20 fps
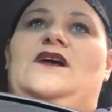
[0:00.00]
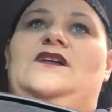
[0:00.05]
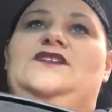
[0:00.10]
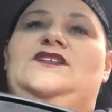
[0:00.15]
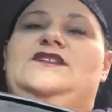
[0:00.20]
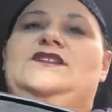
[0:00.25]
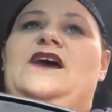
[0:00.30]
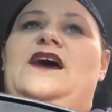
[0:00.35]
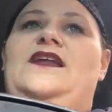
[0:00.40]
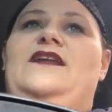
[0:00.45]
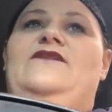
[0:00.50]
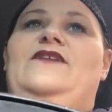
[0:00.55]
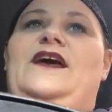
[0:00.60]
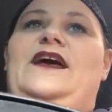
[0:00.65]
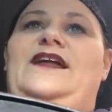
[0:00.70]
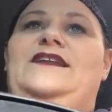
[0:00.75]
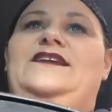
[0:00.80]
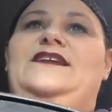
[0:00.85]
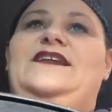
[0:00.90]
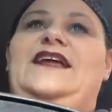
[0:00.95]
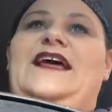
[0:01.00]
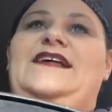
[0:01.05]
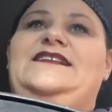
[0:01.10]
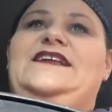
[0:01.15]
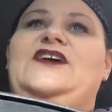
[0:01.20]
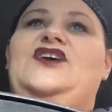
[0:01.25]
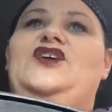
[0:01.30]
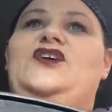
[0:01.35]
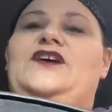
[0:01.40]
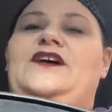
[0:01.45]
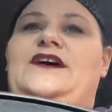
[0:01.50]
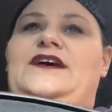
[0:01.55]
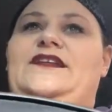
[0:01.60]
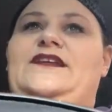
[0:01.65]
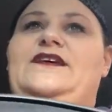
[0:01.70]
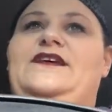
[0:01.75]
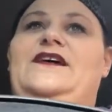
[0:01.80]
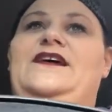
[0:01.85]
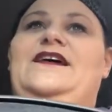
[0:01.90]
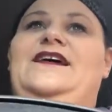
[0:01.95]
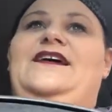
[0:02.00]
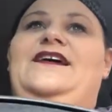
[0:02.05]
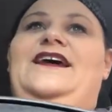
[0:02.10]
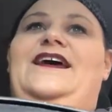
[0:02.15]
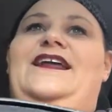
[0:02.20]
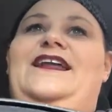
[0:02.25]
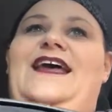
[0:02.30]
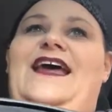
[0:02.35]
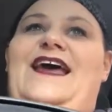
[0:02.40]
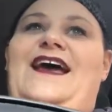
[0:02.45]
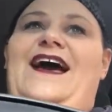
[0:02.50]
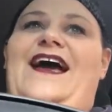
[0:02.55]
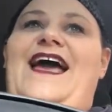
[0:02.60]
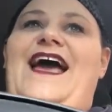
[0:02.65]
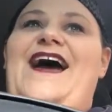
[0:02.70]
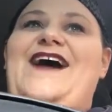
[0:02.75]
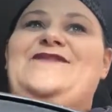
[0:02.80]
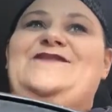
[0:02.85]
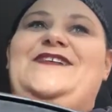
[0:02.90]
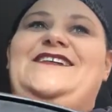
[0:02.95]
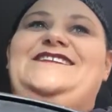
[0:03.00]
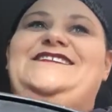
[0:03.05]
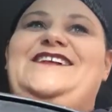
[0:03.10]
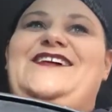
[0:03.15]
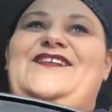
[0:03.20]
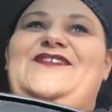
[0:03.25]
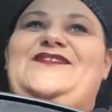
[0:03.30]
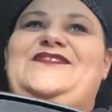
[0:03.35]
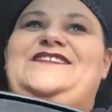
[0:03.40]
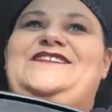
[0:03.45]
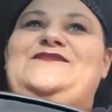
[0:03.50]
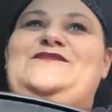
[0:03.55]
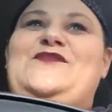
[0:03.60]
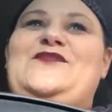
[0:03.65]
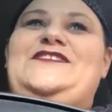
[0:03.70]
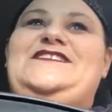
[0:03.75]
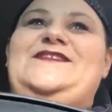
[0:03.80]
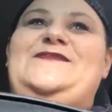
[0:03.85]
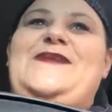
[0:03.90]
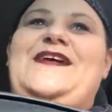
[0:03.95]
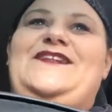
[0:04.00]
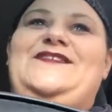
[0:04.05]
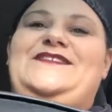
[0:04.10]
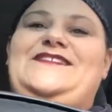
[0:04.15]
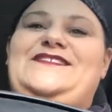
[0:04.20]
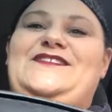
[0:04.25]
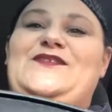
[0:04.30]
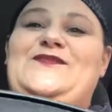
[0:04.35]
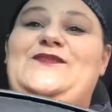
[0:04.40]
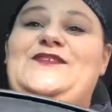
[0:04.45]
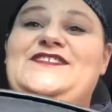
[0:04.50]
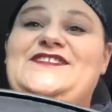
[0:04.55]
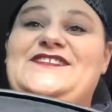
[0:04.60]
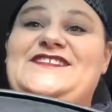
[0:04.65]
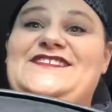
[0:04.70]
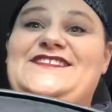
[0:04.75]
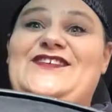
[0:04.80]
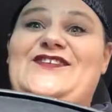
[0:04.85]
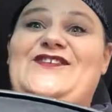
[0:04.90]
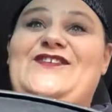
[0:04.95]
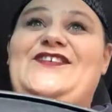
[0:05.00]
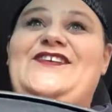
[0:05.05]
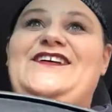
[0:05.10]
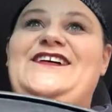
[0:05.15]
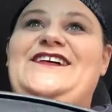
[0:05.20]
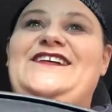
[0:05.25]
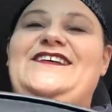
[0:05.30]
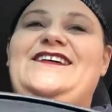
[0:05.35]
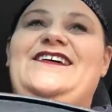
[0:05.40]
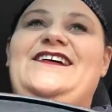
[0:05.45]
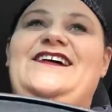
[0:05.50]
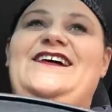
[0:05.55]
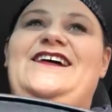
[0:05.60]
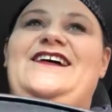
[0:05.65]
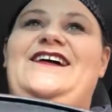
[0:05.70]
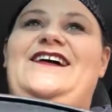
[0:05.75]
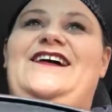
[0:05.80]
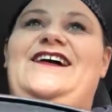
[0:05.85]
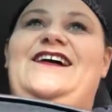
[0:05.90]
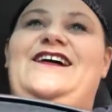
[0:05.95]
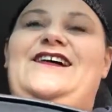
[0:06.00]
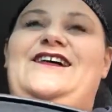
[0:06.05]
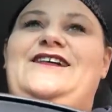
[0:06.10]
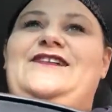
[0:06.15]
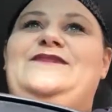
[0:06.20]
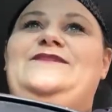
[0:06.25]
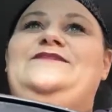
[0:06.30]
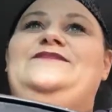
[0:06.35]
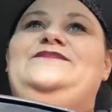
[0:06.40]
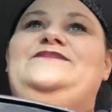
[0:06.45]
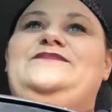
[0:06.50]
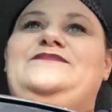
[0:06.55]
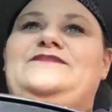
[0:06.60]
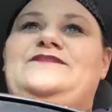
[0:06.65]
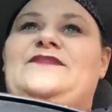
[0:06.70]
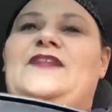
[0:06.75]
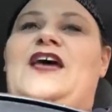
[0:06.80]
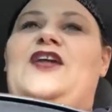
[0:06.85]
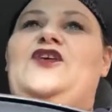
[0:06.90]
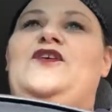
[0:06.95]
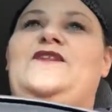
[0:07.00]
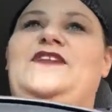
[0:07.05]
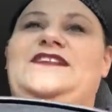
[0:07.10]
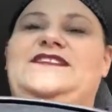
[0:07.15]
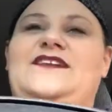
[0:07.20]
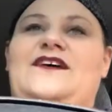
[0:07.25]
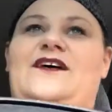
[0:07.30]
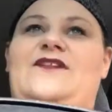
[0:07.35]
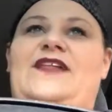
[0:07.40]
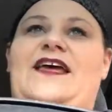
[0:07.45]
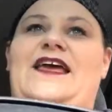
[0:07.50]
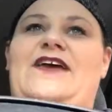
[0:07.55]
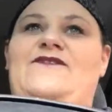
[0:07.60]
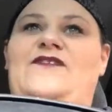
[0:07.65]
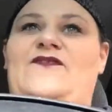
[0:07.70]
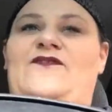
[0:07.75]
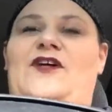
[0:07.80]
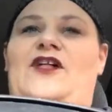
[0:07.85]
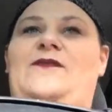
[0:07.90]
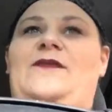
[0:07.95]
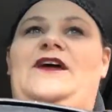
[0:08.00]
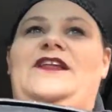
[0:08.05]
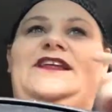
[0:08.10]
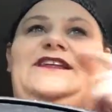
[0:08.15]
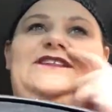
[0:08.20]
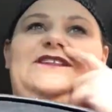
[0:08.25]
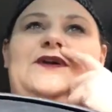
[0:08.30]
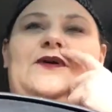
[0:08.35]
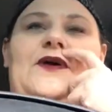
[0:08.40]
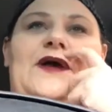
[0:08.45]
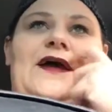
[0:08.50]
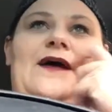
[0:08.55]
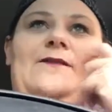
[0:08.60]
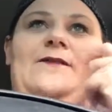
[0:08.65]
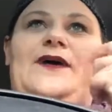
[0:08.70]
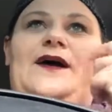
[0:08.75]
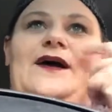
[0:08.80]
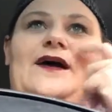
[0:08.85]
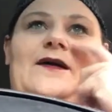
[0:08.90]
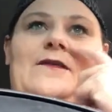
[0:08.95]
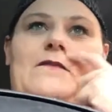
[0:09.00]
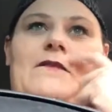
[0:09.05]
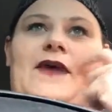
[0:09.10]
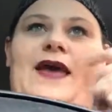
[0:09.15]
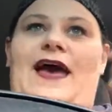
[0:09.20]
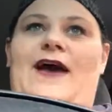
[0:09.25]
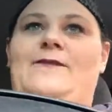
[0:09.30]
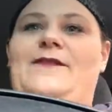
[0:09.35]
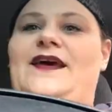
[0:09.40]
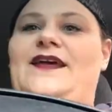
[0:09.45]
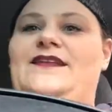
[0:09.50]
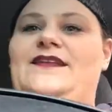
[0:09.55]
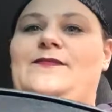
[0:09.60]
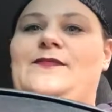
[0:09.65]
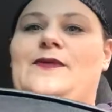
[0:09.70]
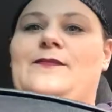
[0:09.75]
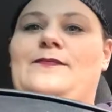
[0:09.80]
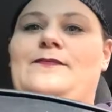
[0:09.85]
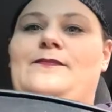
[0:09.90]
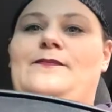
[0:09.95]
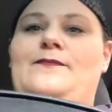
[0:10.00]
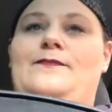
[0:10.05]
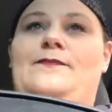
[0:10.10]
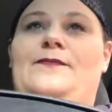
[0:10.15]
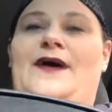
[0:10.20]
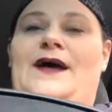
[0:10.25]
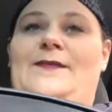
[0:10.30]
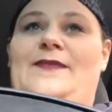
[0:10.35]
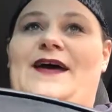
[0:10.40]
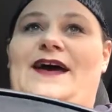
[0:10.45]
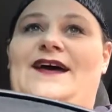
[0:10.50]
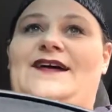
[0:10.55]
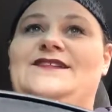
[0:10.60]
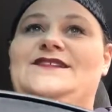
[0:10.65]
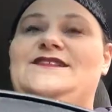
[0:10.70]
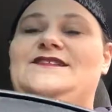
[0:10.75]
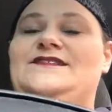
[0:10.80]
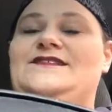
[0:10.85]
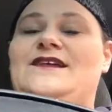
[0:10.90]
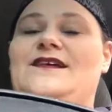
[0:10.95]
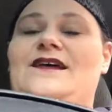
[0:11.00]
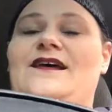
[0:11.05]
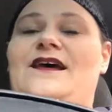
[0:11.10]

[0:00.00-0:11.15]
just kind of, I did it as I could, and I had myself some more tomato soup, which is so good. I don't know if you saw, like, if you follow me on Instagram, at Mandy McBypass,